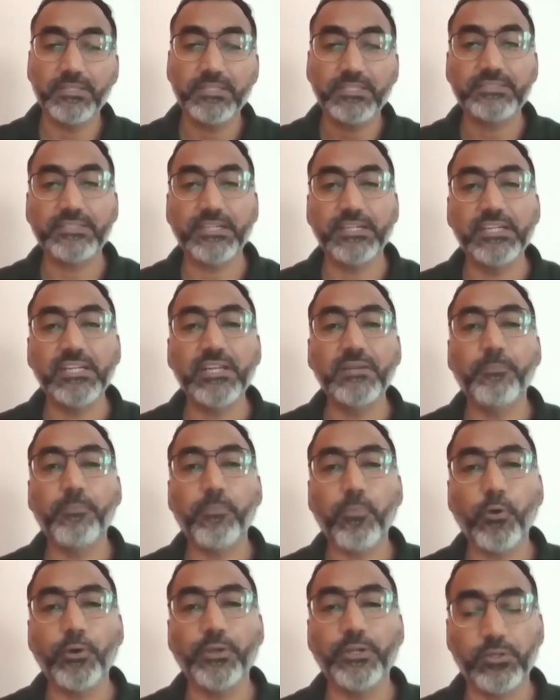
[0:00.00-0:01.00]
the center
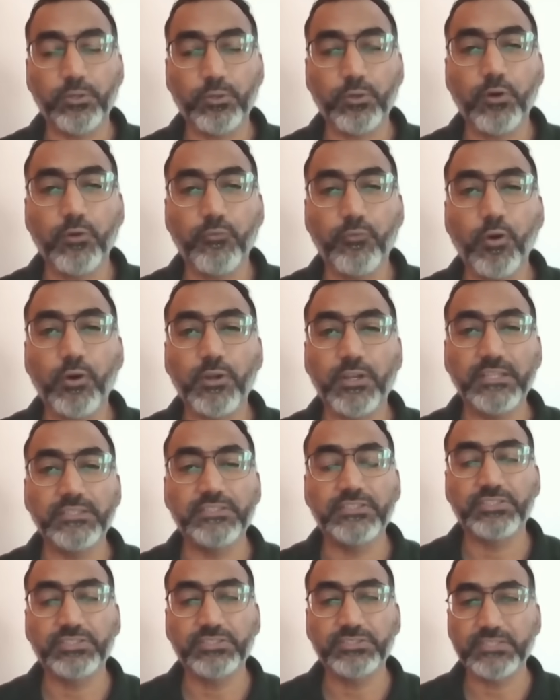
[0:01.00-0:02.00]
point of
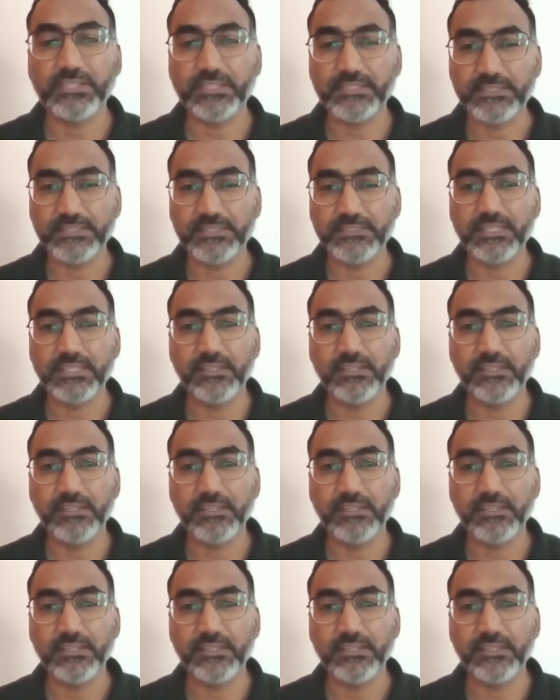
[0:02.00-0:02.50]
organization success.